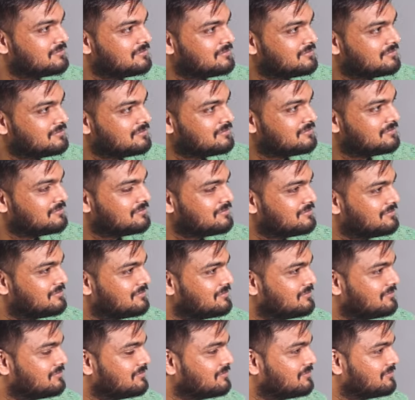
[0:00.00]

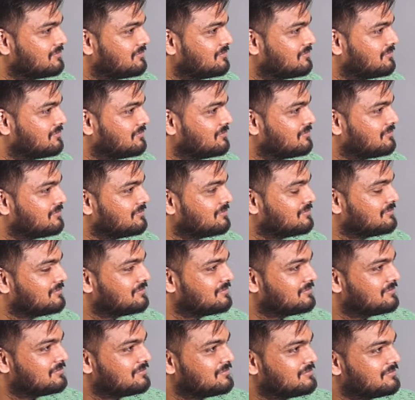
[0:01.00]

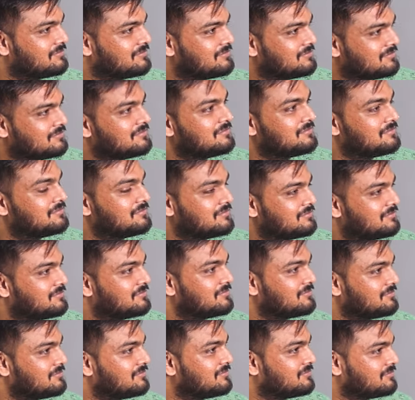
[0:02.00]

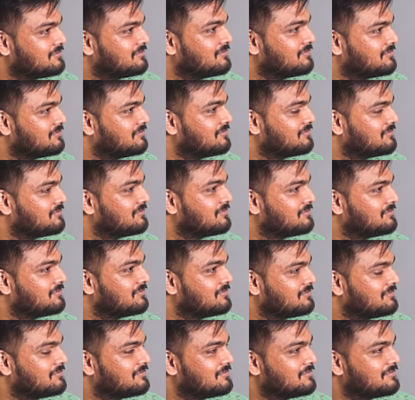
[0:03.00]

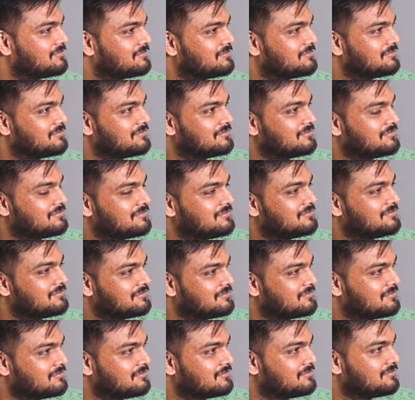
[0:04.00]

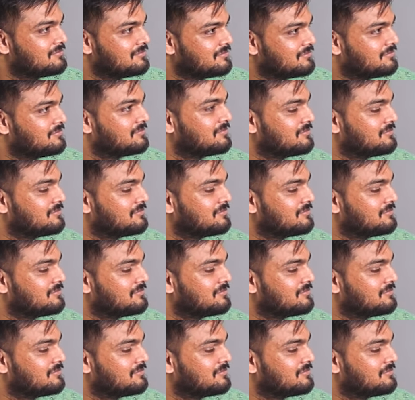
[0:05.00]
This person isn't speaking.